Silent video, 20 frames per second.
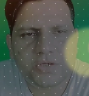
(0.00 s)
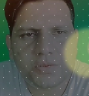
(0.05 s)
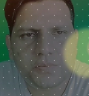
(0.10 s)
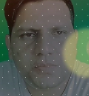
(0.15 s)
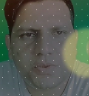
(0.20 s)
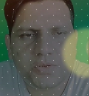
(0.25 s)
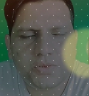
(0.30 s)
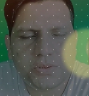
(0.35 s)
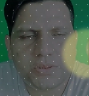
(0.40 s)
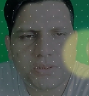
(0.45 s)

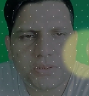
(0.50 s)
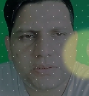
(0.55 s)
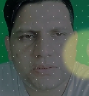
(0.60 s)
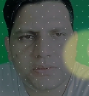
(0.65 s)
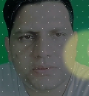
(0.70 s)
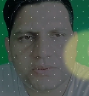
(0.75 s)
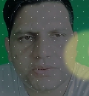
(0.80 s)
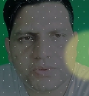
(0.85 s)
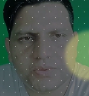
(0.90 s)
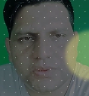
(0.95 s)
about
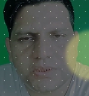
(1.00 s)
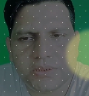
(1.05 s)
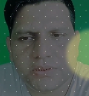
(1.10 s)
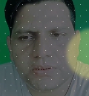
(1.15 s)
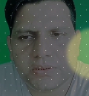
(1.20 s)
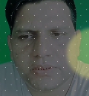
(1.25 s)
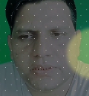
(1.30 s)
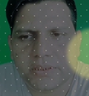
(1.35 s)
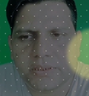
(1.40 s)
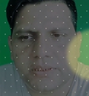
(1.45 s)
a
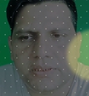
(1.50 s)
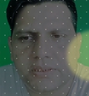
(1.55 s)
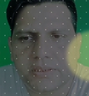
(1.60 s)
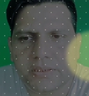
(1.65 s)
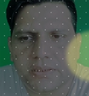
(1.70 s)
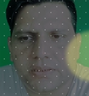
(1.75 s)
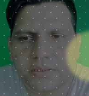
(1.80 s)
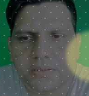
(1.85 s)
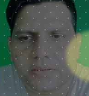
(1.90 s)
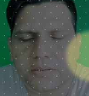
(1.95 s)
student.
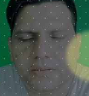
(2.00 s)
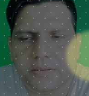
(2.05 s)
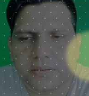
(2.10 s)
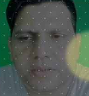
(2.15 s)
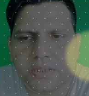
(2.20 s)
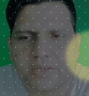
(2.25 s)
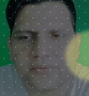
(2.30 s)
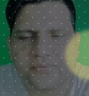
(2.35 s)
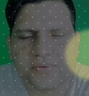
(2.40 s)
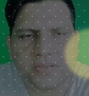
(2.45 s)
A,
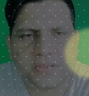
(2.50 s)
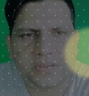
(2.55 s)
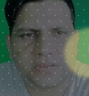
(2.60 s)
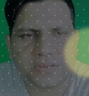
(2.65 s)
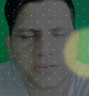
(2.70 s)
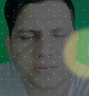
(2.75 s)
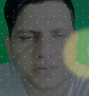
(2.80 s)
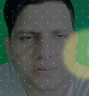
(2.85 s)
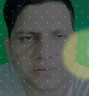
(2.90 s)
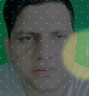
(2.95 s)
her
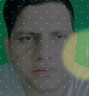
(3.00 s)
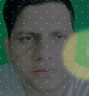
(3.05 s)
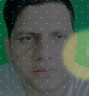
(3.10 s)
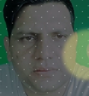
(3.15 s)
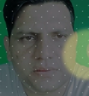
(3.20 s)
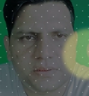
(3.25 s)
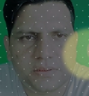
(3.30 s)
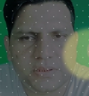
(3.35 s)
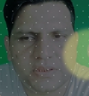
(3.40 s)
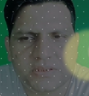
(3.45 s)
father
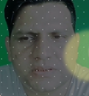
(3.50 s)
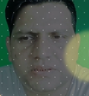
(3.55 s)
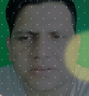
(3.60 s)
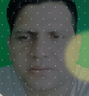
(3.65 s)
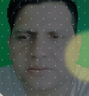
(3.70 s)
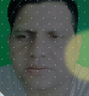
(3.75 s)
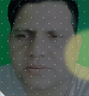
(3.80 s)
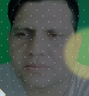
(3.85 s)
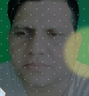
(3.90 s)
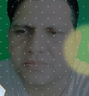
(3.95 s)

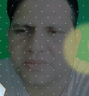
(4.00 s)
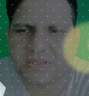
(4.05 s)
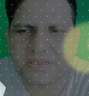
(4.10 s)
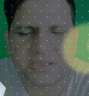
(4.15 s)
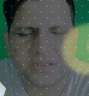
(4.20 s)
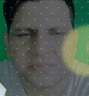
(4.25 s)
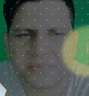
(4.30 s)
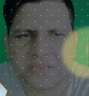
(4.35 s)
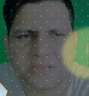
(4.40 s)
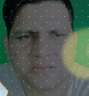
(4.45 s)
is
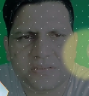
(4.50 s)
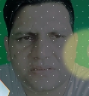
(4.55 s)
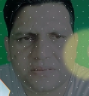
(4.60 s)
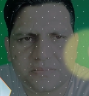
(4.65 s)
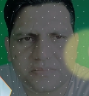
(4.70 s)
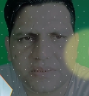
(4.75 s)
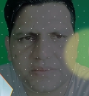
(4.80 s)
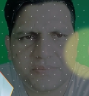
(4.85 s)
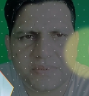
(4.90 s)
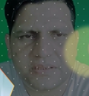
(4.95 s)
missing, meaning
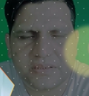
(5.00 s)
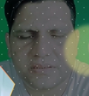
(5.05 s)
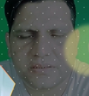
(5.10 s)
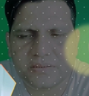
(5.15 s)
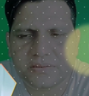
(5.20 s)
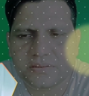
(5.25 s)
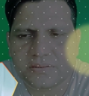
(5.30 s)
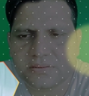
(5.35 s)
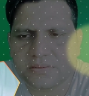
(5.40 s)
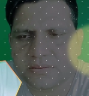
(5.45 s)
maybe
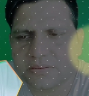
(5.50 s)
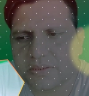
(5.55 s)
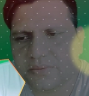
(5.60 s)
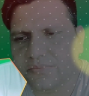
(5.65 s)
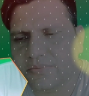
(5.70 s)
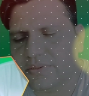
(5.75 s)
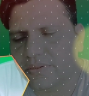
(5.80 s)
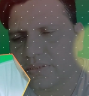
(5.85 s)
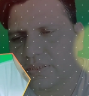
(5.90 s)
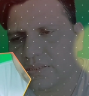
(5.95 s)
he's
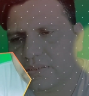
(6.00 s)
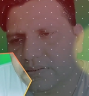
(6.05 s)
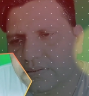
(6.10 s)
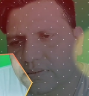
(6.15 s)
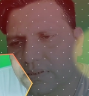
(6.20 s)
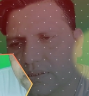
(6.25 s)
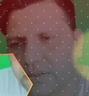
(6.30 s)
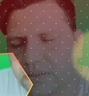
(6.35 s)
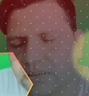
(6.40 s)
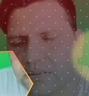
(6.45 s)
somewhere else
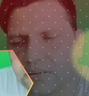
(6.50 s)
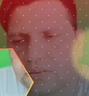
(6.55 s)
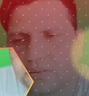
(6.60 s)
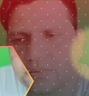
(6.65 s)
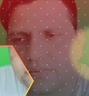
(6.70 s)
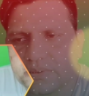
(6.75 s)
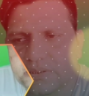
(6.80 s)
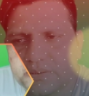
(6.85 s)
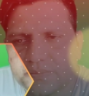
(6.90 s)
and always